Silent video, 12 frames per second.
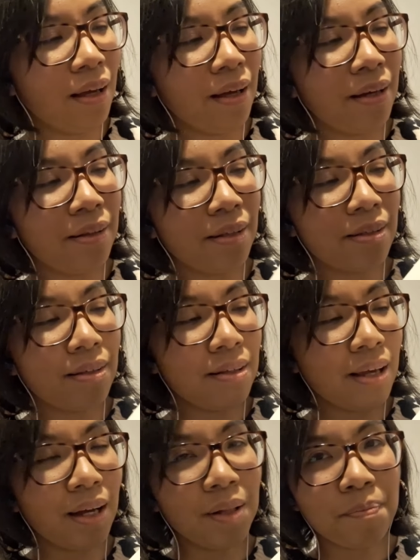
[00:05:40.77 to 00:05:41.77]
And it did
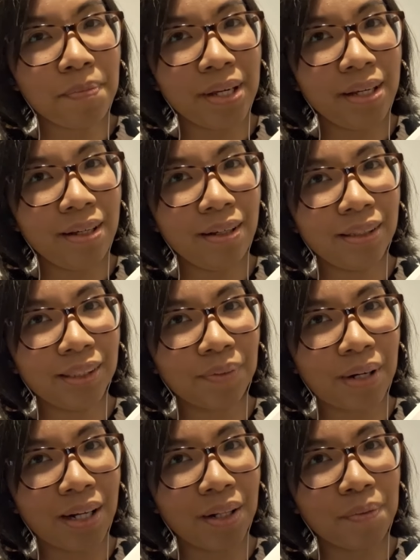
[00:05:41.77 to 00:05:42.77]
help me as
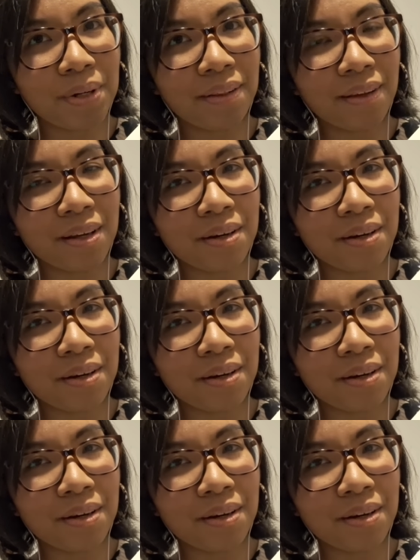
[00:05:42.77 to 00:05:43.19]
well with